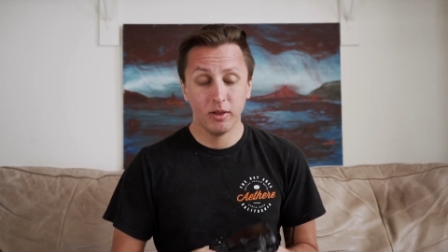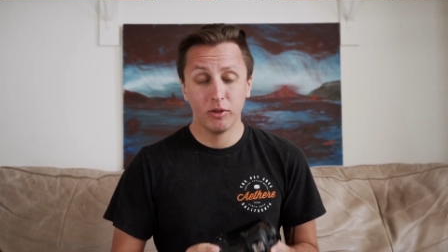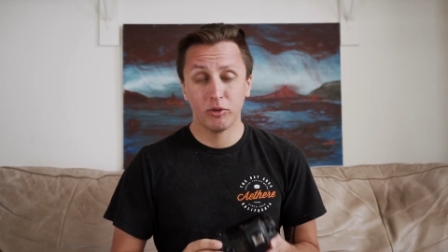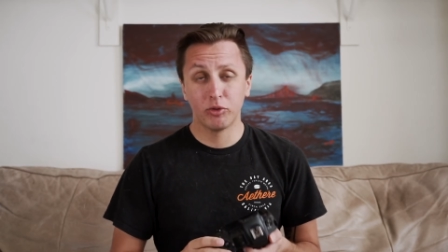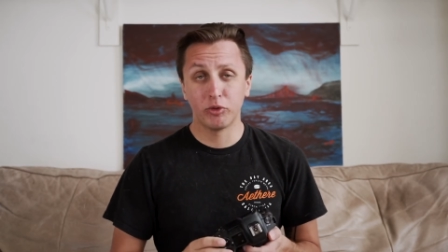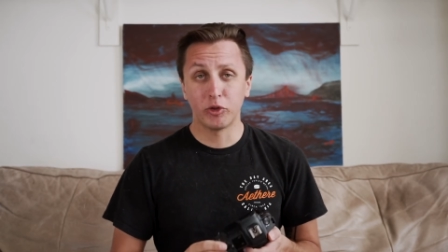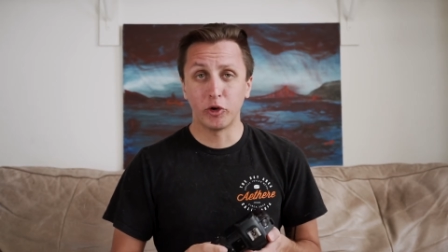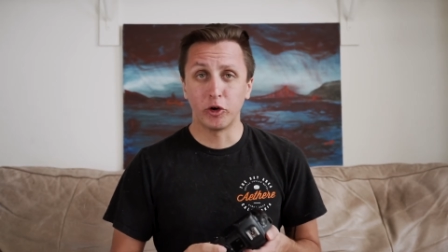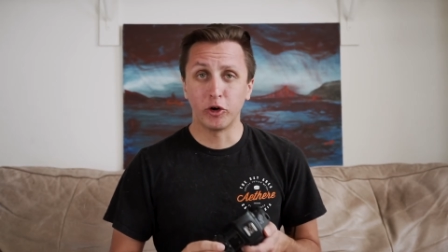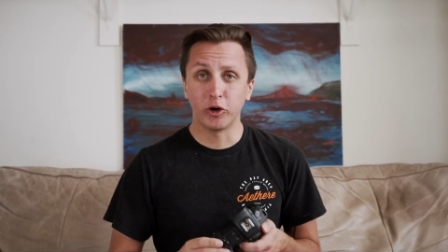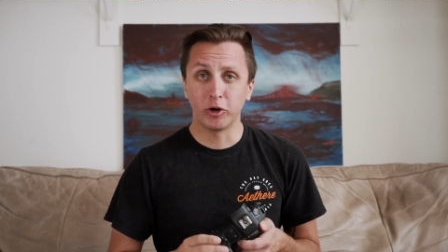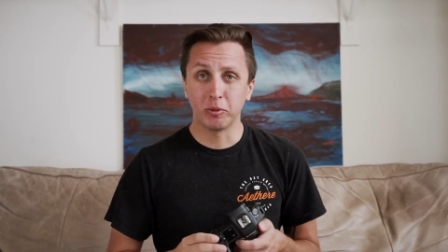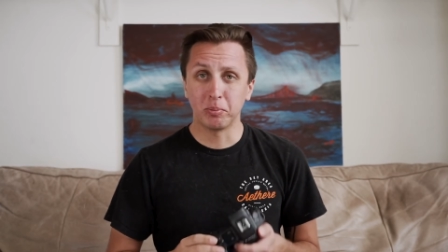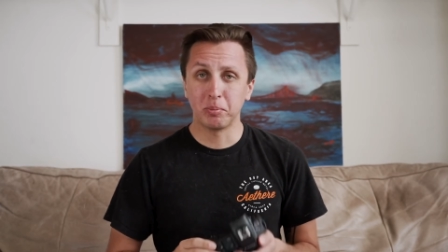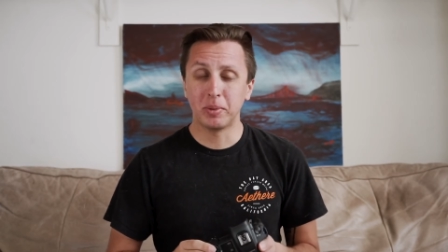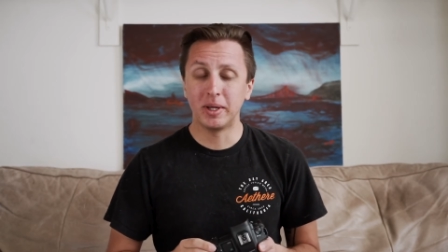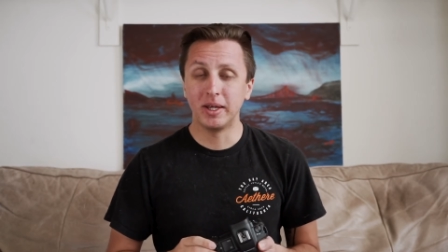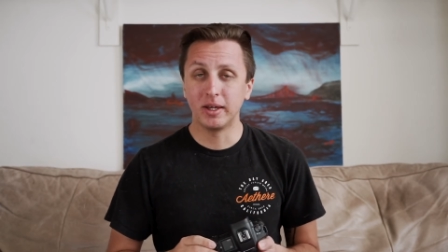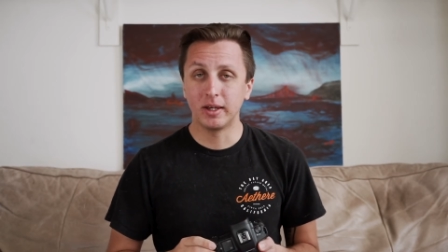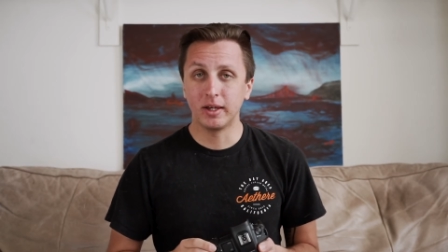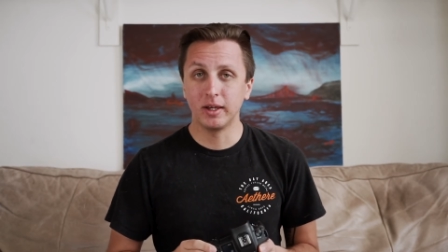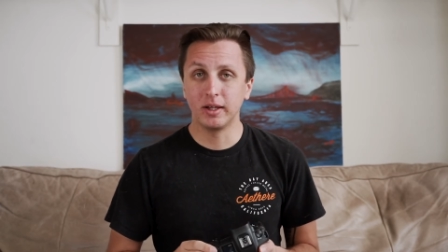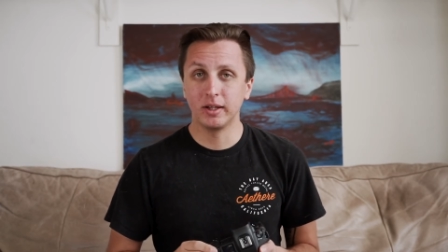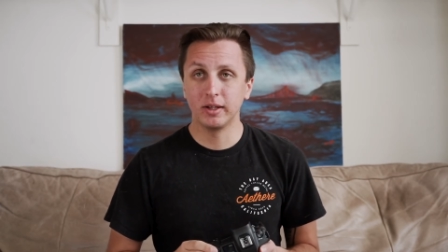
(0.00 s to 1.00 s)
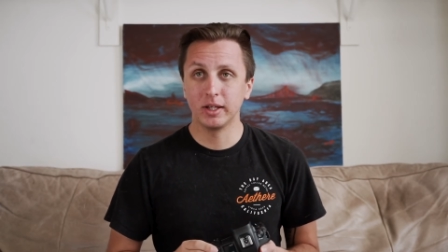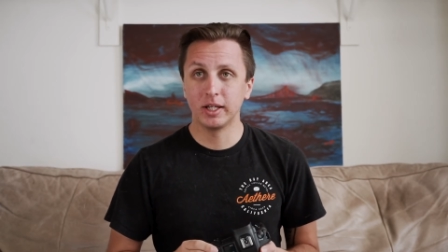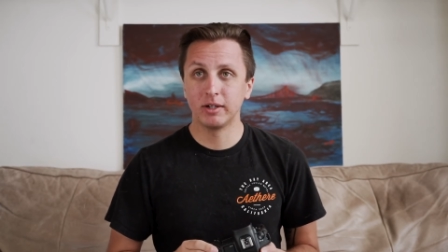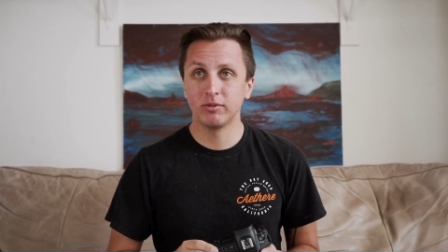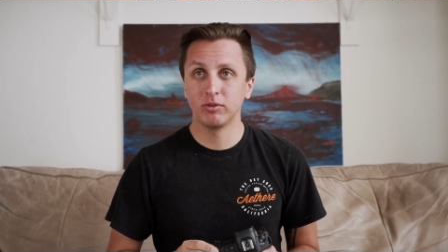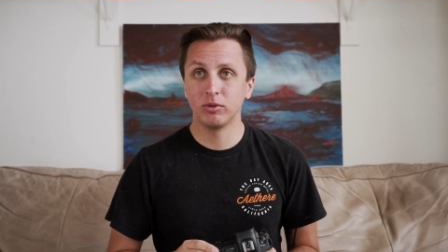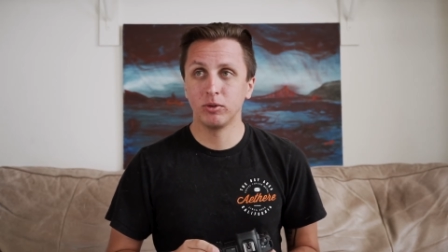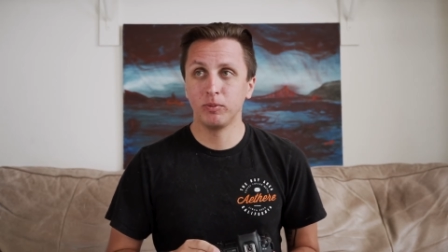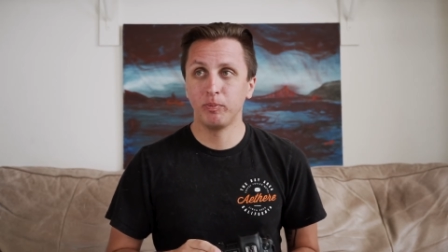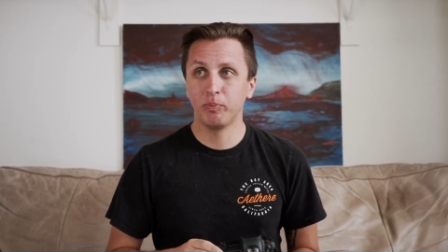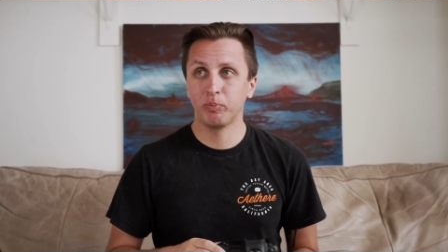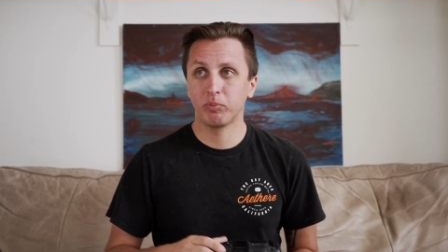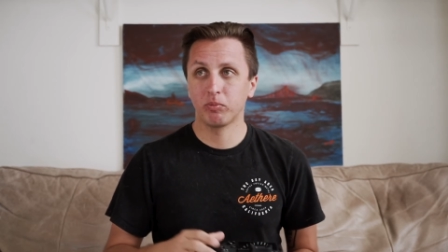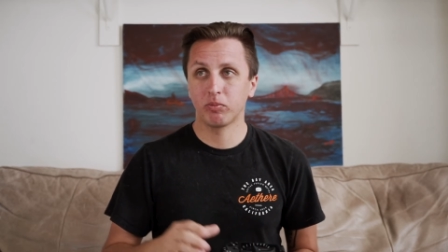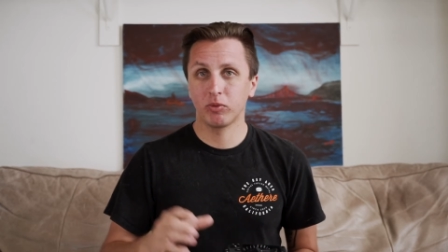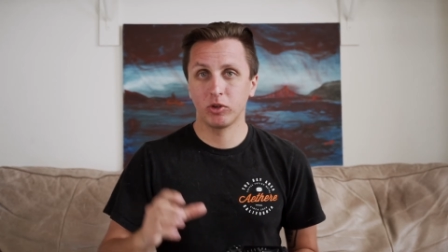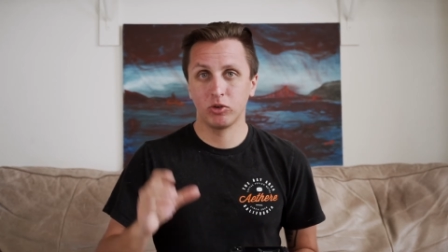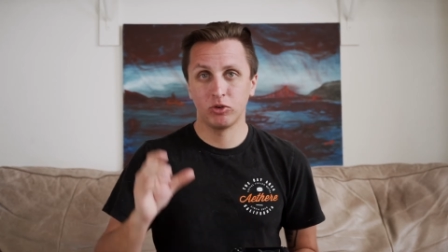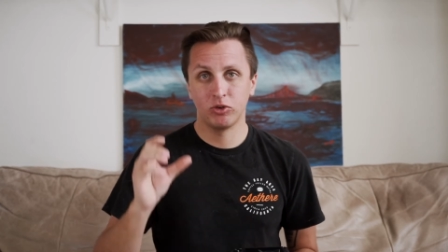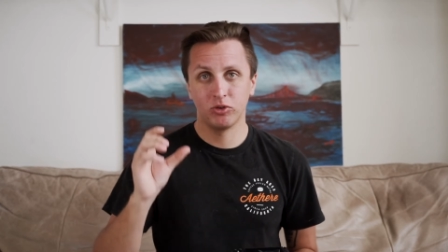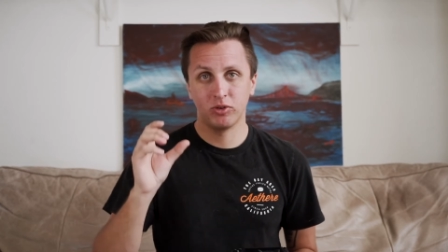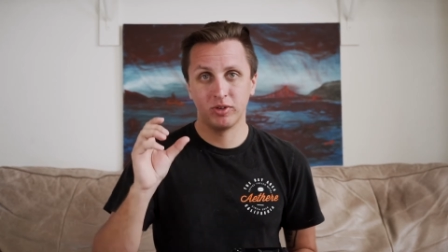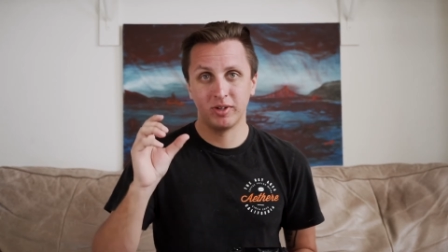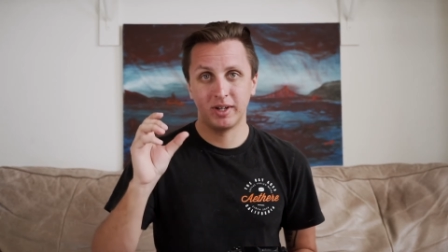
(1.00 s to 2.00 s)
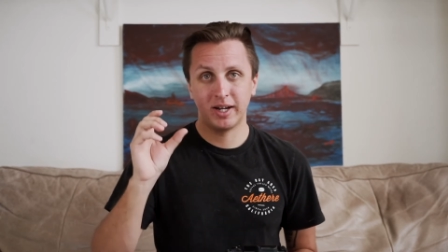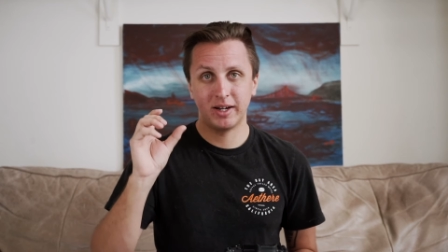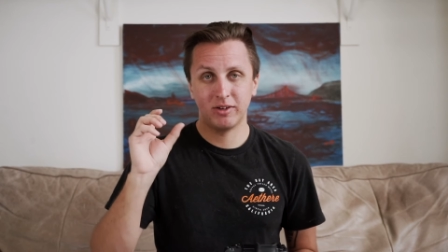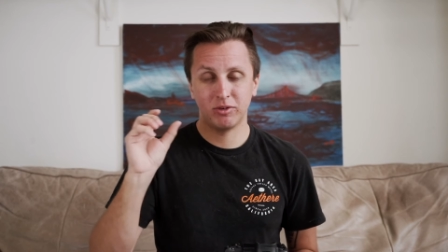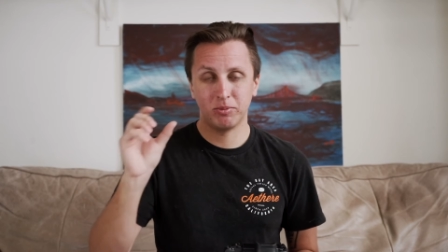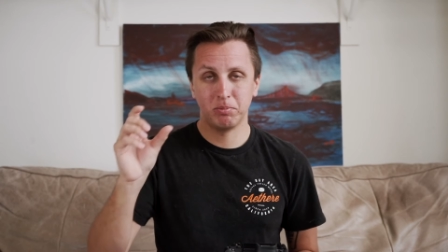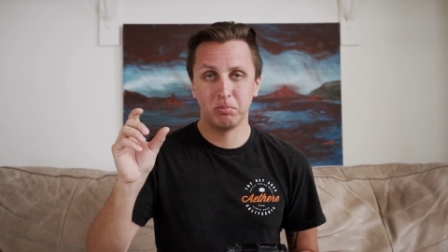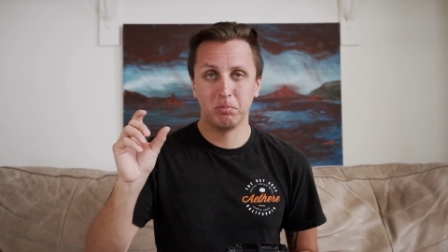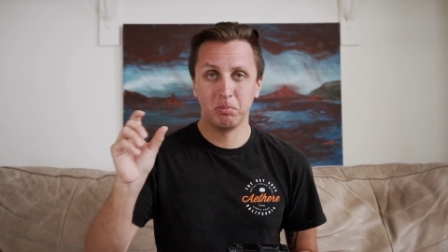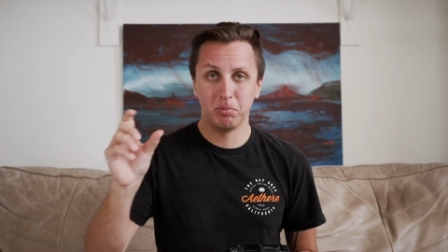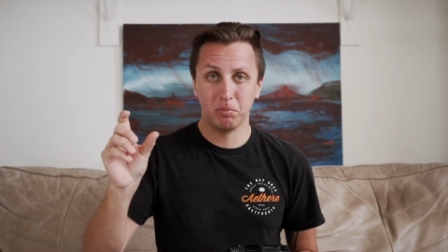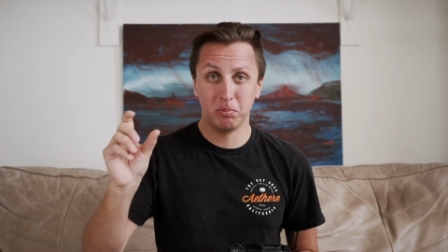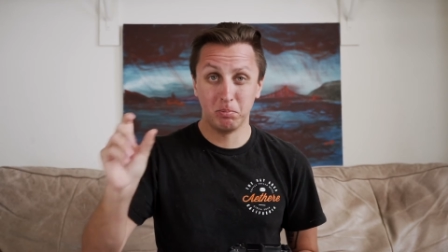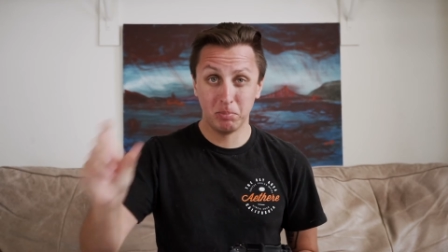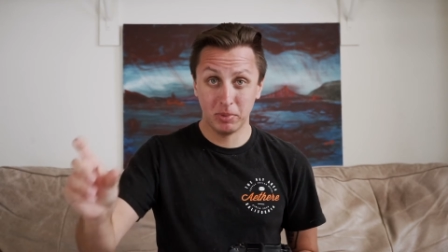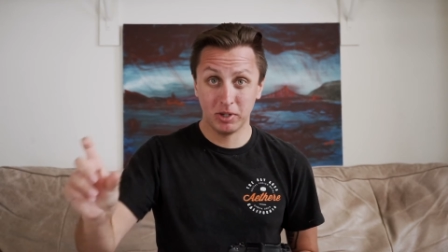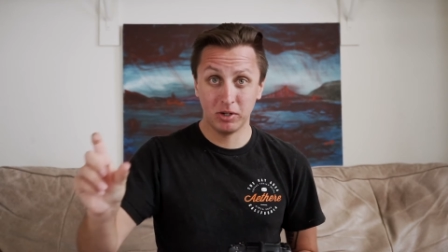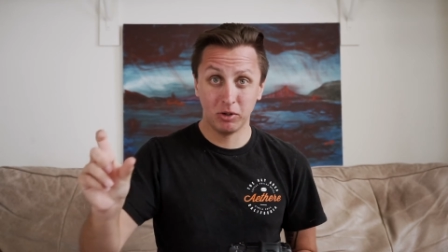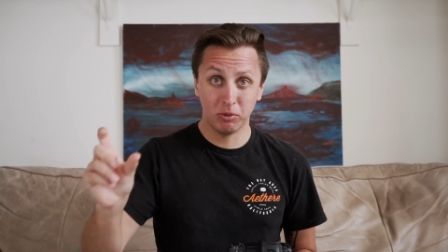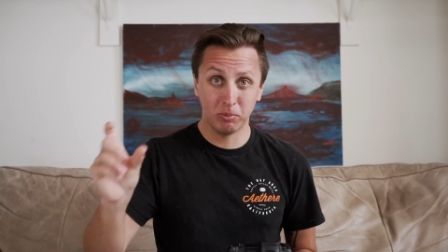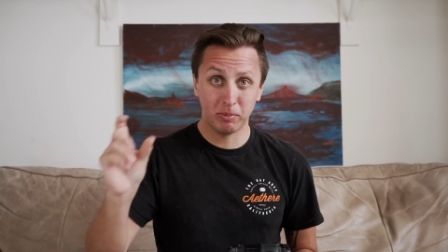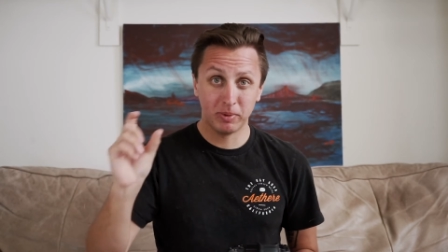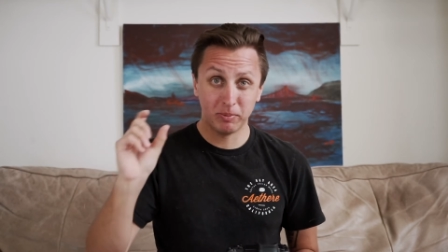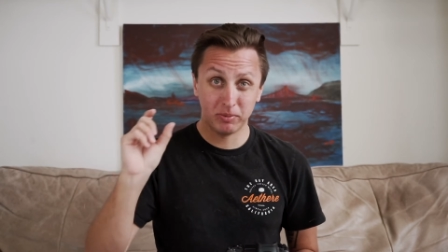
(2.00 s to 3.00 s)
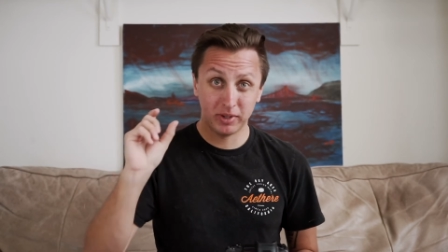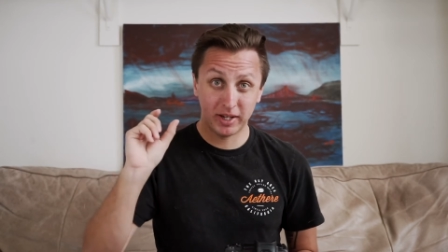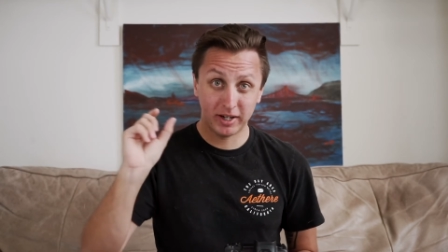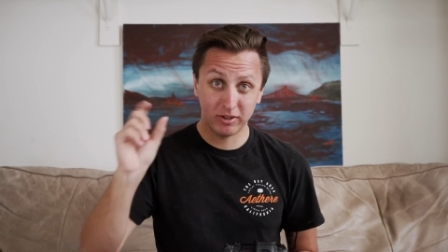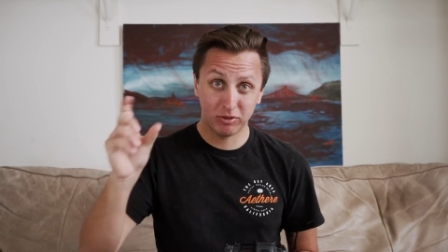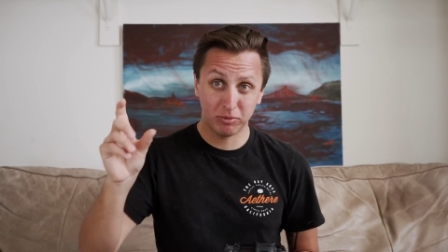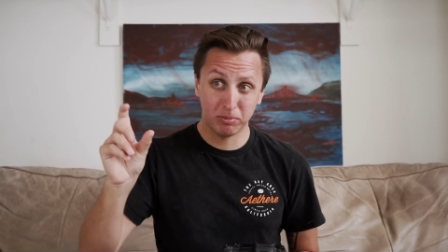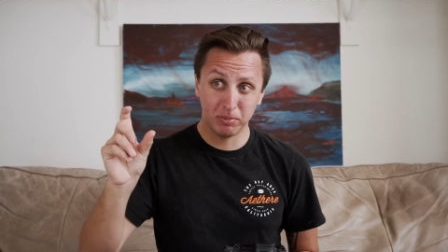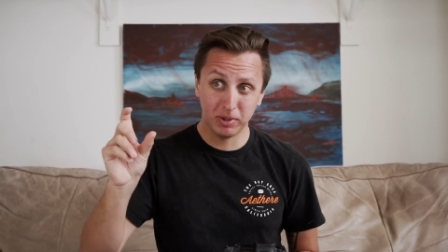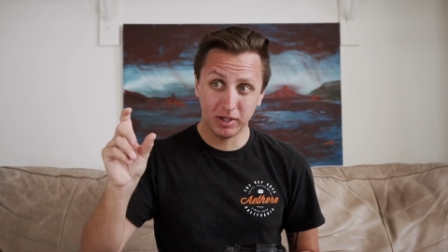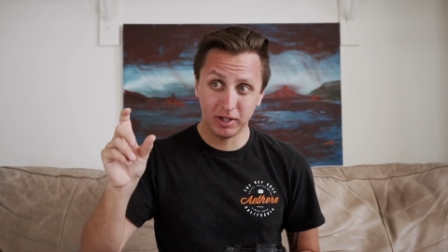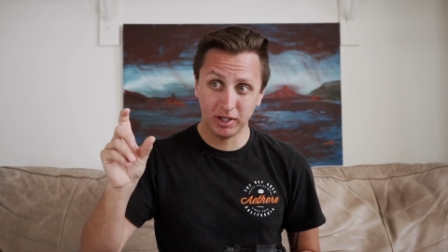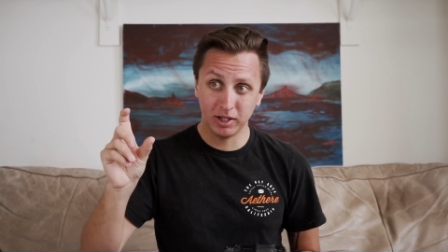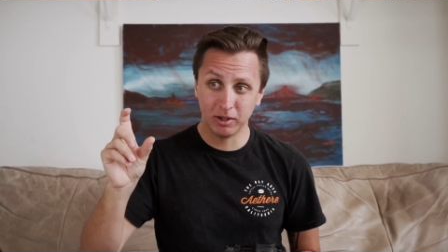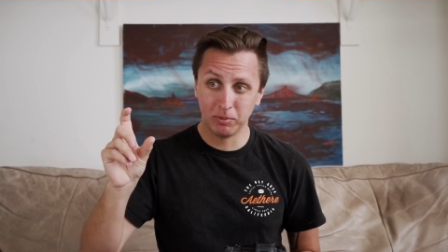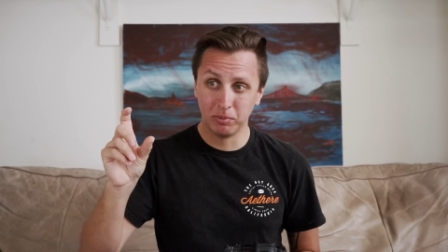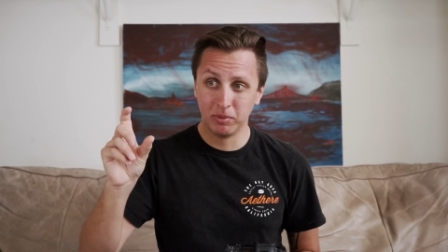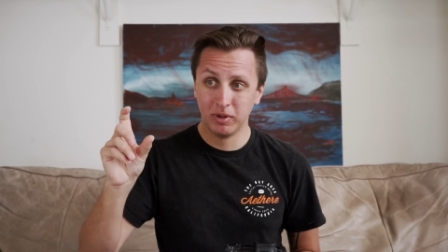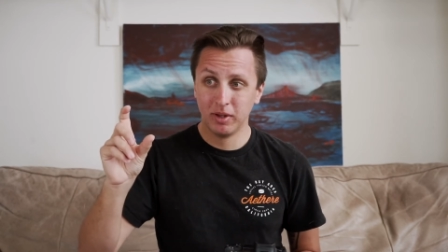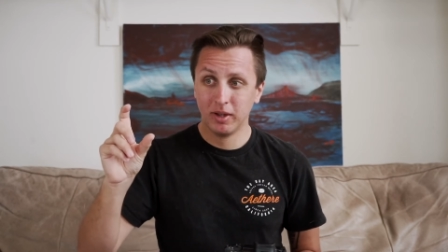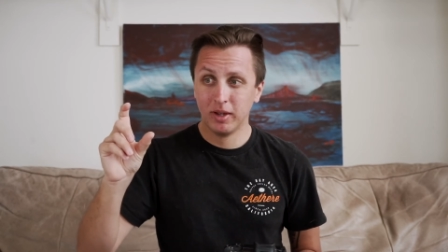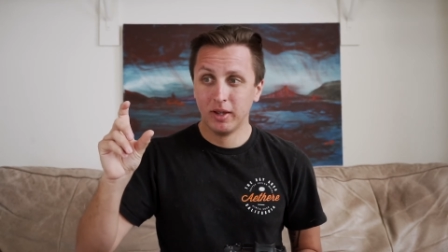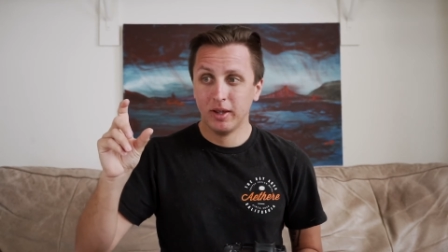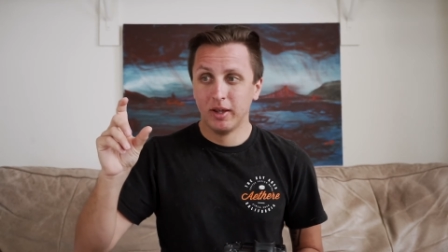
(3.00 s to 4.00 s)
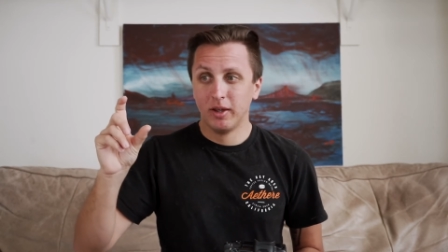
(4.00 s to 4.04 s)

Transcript: third peaking level, just nice middle, nice medium.